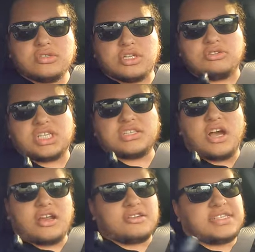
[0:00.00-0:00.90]
So just
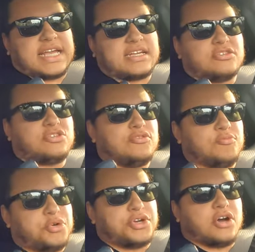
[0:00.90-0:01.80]
got our second
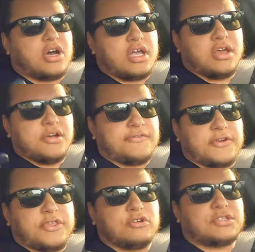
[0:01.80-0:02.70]
tune put on.
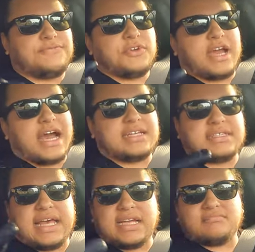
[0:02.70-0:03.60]
For those of you guys
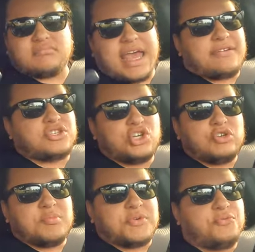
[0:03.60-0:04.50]
that have
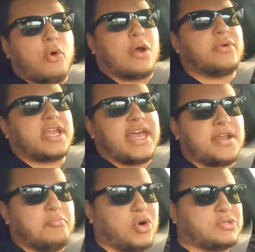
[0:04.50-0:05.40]
tuned before, I went
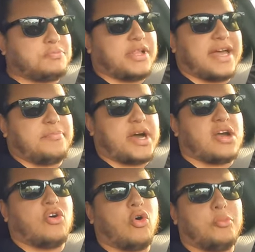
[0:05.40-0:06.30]
ahead and multiplied by
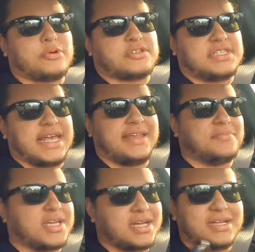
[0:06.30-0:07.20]
a whole
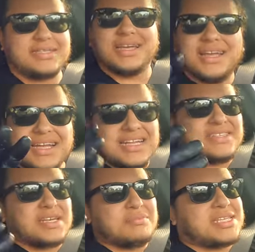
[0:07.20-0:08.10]
percent, because in
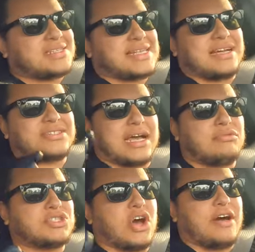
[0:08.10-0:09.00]
some of the sales I
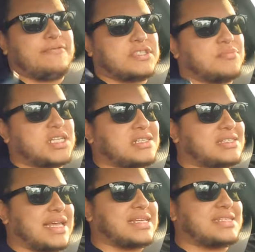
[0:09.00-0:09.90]
was off as much as
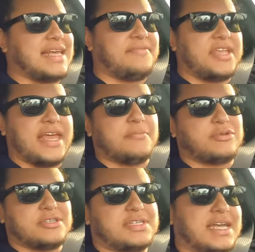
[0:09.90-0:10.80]
like seven, eight
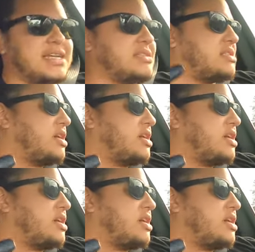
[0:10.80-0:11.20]
percent.